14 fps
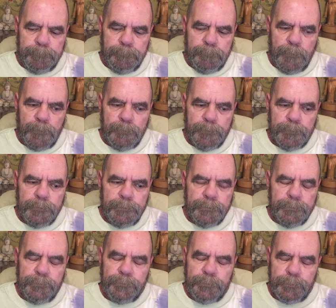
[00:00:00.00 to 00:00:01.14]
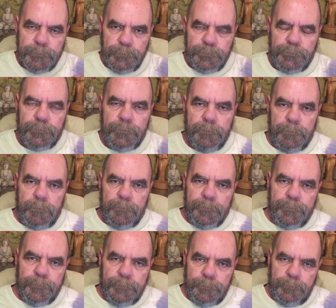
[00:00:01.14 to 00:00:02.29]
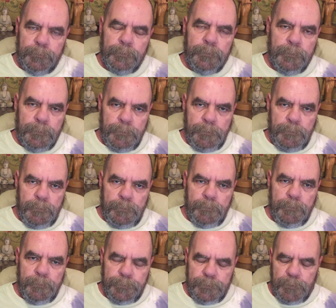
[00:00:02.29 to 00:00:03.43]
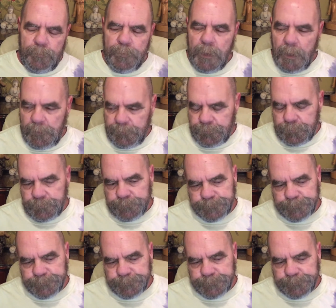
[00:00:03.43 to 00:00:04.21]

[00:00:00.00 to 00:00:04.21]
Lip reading: what we're going to do is we're going to start off with an apology.